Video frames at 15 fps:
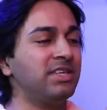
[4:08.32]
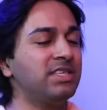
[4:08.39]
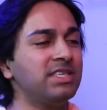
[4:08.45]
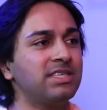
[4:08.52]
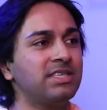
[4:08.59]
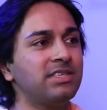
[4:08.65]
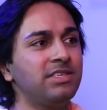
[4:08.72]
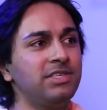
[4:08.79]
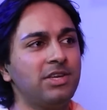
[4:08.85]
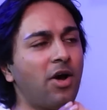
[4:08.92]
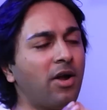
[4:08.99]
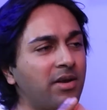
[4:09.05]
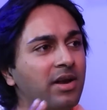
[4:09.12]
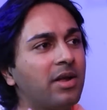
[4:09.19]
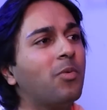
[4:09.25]
which is
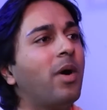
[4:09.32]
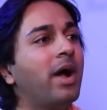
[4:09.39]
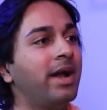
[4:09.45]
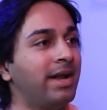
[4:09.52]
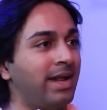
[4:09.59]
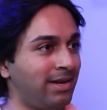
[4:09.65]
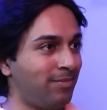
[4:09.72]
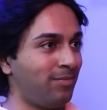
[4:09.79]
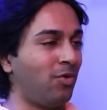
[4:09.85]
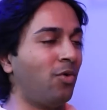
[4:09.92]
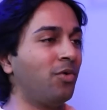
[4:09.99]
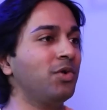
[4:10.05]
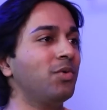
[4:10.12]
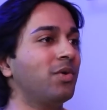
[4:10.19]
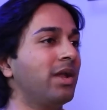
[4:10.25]
not required
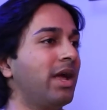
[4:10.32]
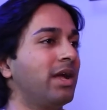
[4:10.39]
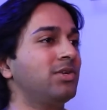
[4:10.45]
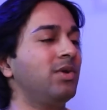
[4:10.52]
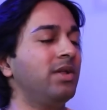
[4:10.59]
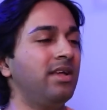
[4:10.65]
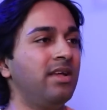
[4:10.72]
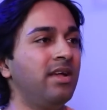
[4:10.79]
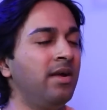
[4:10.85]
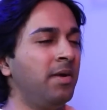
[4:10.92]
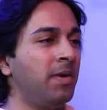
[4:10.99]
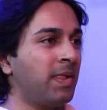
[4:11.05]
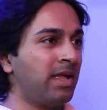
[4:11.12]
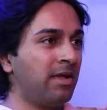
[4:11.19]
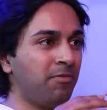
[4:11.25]
anymore. You can actually
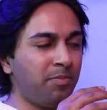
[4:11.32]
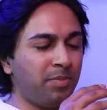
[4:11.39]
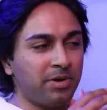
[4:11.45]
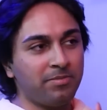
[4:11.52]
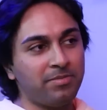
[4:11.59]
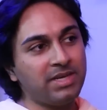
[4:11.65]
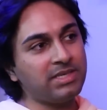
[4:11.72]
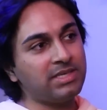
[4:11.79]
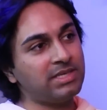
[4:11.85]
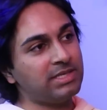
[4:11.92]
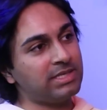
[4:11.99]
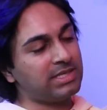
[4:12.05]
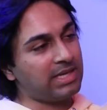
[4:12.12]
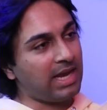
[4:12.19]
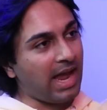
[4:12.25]
give
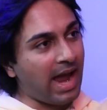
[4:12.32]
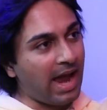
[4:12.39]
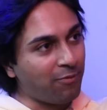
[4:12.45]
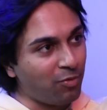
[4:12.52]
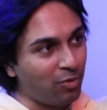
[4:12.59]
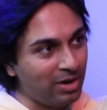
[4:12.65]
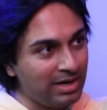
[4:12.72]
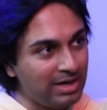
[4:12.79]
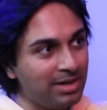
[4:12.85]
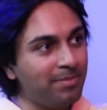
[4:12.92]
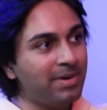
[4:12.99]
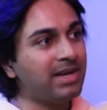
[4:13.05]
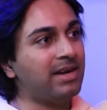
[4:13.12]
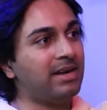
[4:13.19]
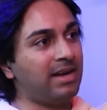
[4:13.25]
permissions for
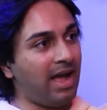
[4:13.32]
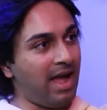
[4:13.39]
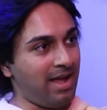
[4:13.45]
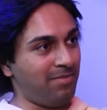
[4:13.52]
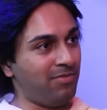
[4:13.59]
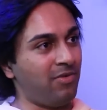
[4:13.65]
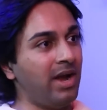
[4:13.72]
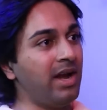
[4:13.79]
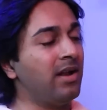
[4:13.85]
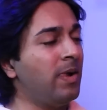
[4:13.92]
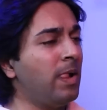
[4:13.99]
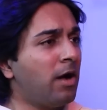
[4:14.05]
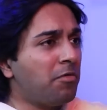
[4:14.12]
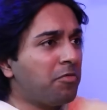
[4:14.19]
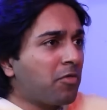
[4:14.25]
limited time, right?
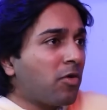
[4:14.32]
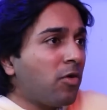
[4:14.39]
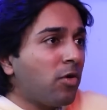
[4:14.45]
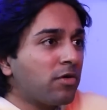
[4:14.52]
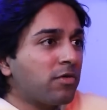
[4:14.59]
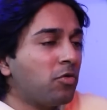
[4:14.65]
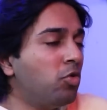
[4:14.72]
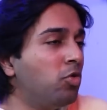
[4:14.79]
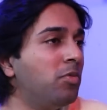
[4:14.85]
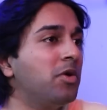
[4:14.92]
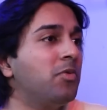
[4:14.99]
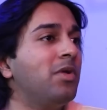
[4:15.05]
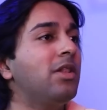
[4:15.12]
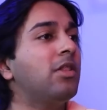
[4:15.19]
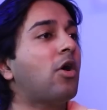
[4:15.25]
Of course,
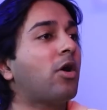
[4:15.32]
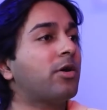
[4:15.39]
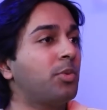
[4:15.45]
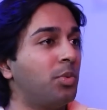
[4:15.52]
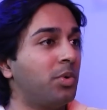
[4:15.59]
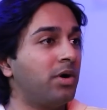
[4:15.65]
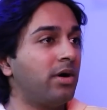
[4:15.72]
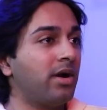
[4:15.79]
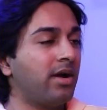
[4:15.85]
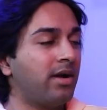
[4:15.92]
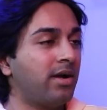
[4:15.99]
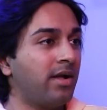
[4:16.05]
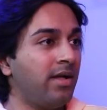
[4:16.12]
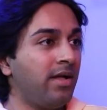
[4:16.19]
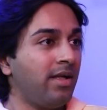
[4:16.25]
Uber will not
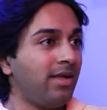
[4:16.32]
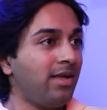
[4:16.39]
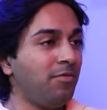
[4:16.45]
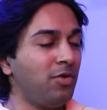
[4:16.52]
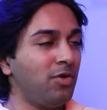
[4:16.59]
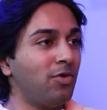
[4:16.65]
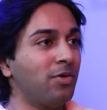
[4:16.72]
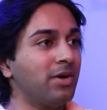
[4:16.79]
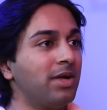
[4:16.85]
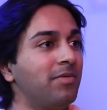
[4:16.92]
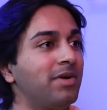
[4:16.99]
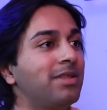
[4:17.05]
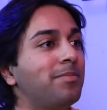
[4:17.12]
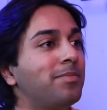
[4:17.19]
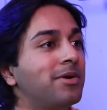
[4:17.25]
work if you don't
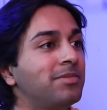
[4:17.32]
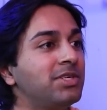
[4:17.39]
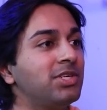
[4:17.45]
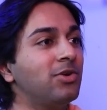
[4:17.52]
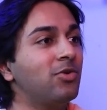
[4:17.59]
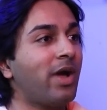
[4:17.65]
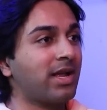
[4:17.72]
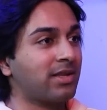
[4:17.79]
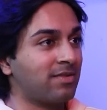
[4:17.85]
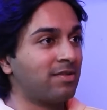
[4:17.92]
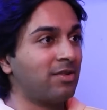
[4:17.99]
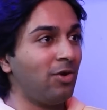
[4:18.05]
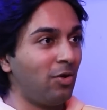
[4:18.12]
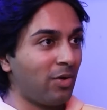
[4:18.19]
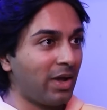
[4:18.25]
give it the permission to access your